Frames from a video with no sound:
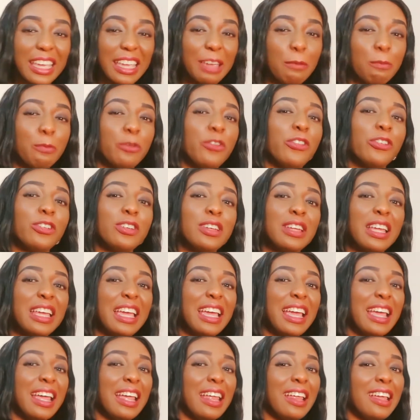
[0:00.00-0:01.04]
even
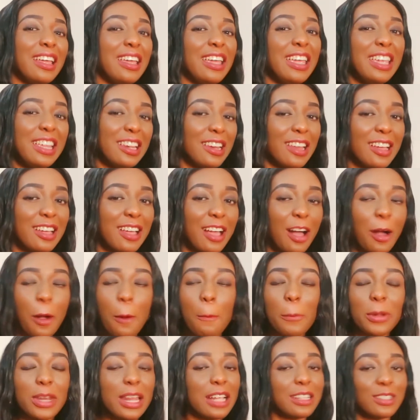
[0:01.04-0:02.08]
illegal. But
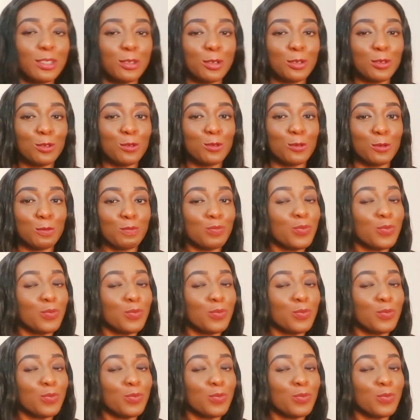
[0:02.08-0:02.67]
that's not true.